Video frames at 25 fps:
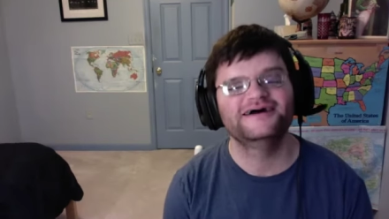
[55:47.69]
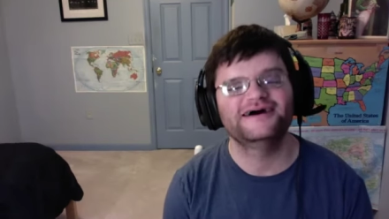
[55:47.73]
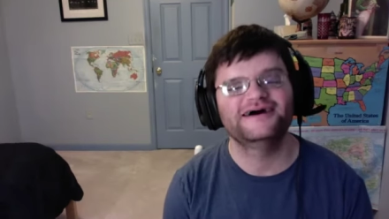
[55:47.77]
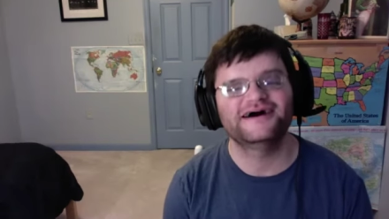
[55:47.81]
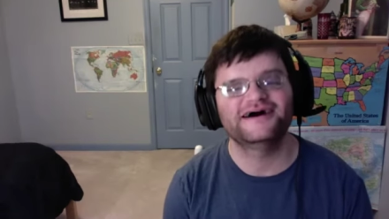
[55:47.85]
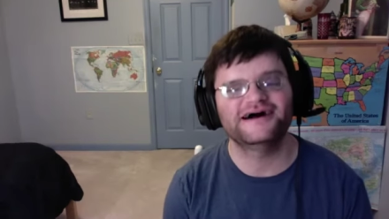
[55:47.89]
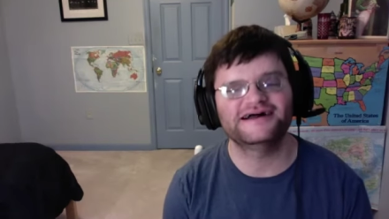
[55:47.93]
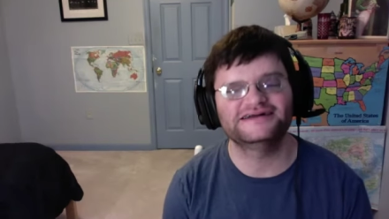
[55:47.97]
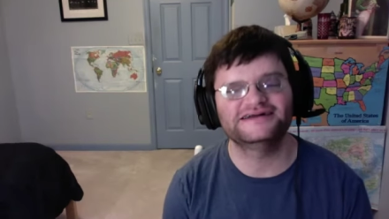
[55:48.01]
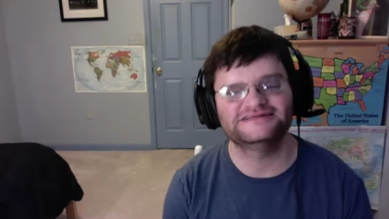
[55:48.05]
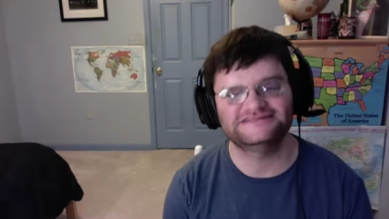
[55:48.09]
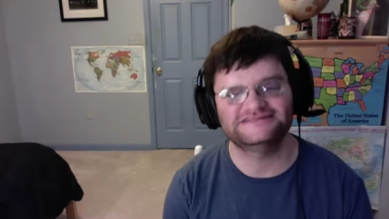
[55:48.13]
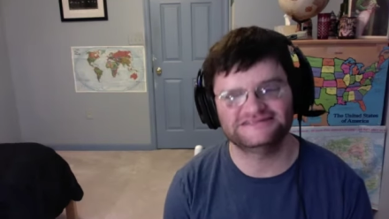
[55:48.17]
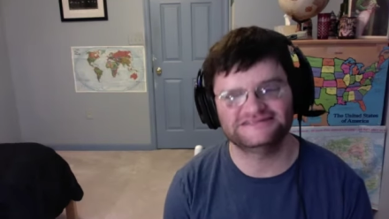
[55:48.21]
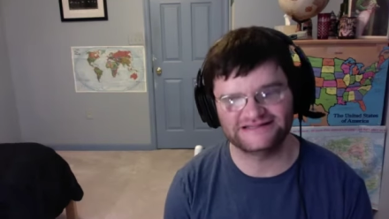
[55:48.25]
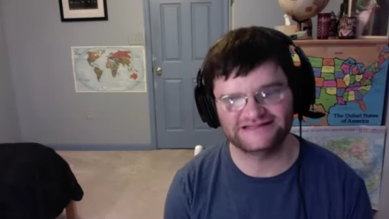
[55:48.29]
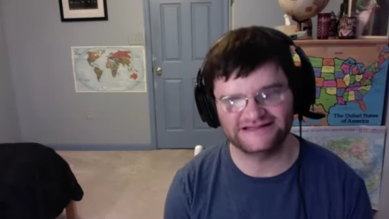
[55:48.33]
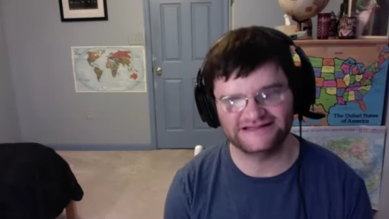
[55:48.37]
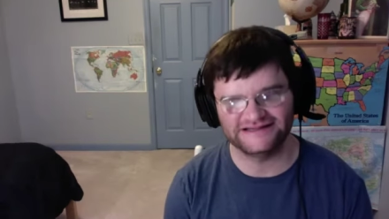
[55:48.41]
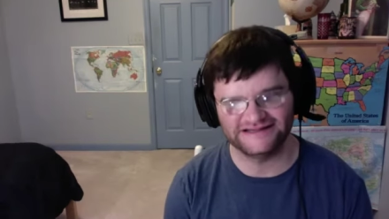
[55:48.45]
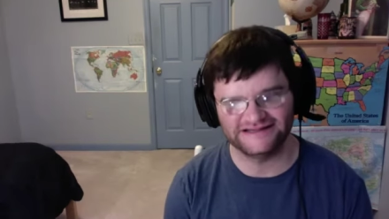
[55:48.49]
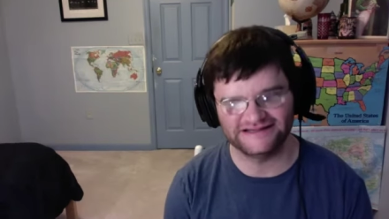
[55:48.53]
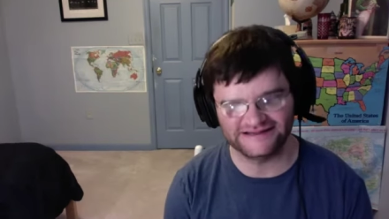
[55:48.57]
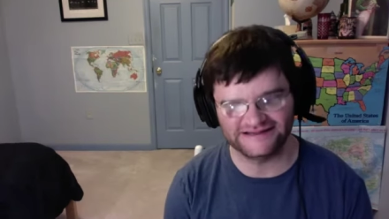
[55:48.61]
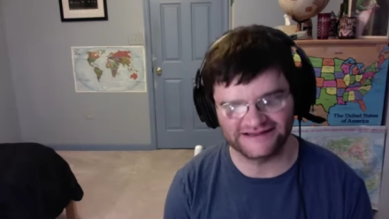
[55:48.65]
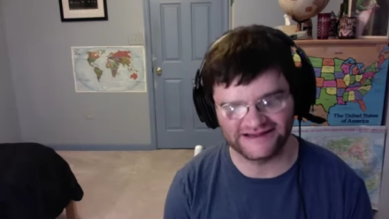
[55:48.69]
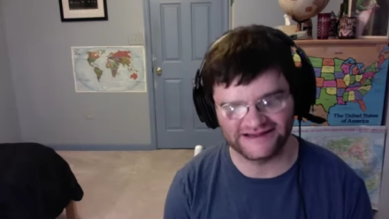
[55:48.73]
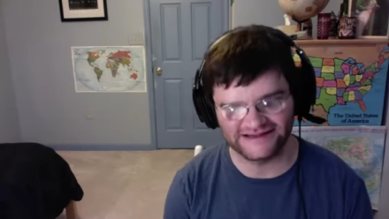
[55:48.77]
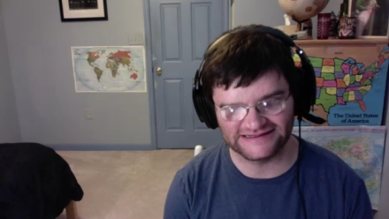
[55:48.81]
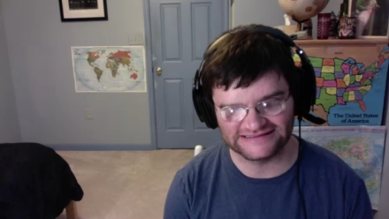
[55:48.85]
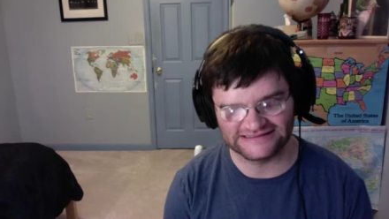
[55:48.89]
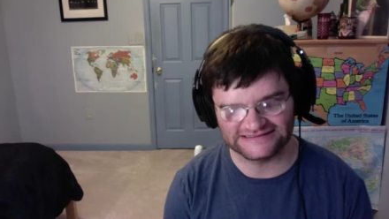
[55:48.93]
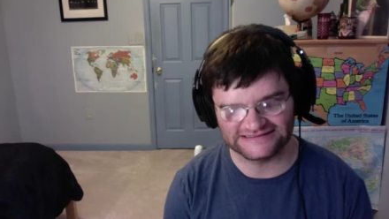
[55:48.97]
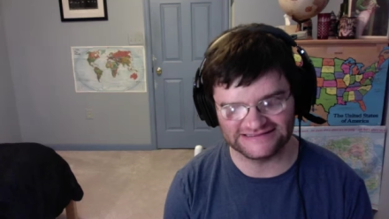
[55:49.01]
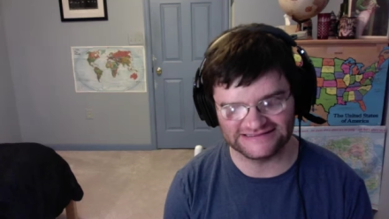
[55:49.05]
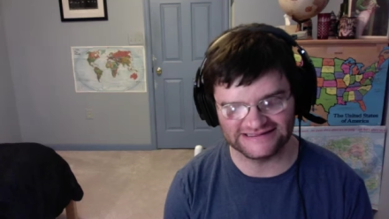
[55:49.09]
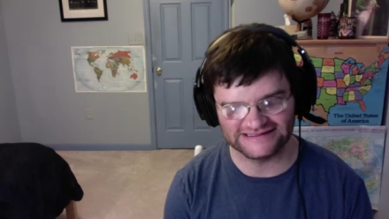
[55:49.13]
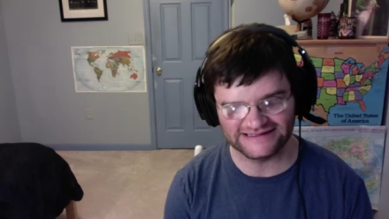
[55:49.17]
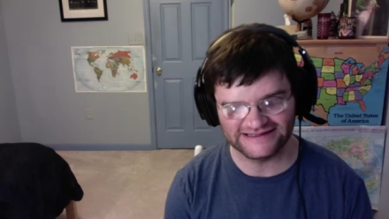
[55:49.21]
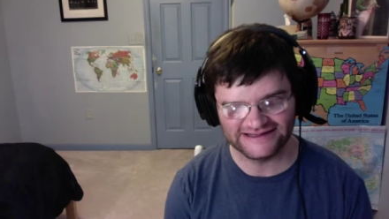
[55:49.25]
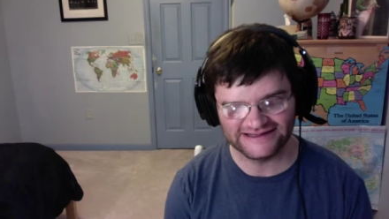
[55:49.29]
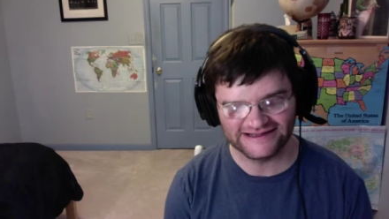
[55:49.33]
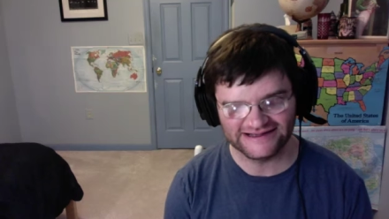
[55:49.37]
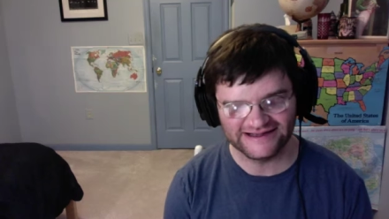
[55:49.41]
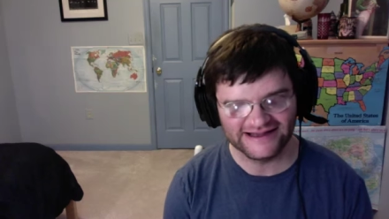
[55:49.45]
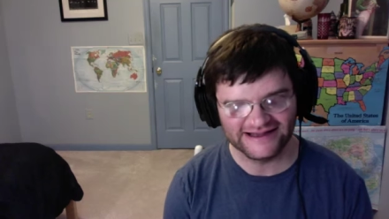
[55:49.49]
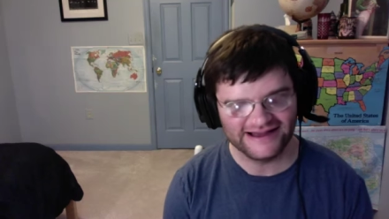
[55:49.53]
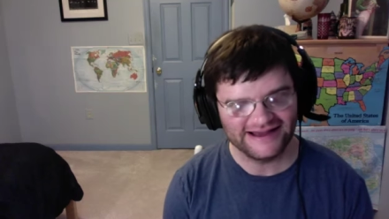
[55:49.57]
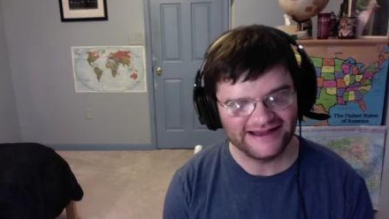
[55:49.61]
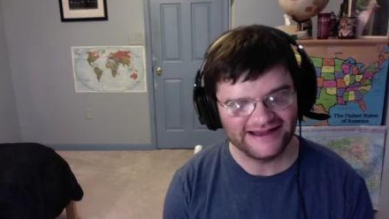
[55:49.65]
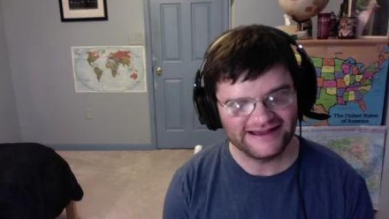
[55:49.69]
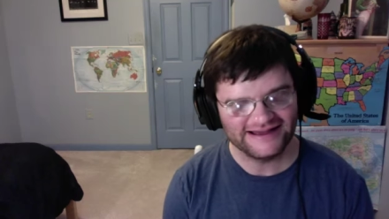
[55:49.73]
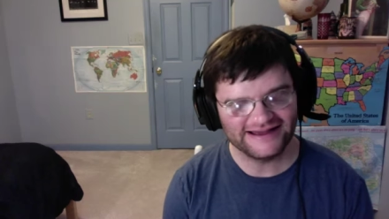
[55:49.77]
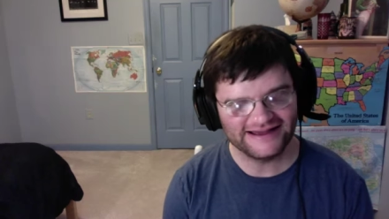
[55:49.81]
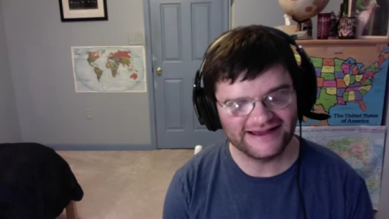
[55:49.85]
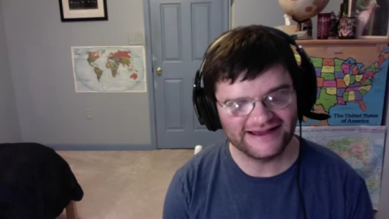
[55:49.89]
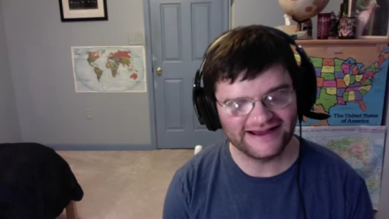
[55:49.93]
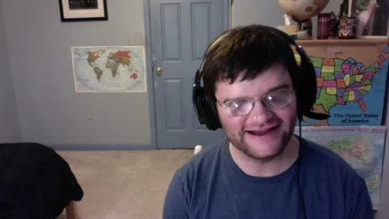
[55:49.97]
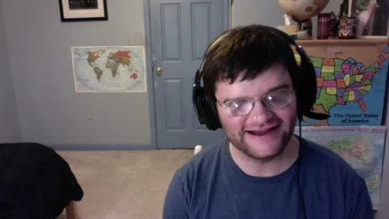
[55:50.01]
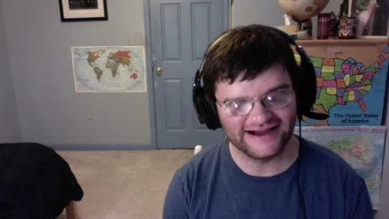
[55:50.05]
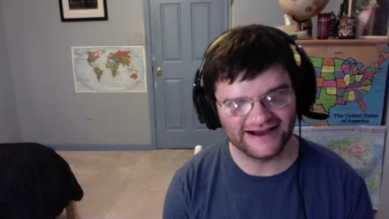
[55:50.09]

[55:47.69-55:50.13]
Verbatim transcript: I see. I see. Yeah.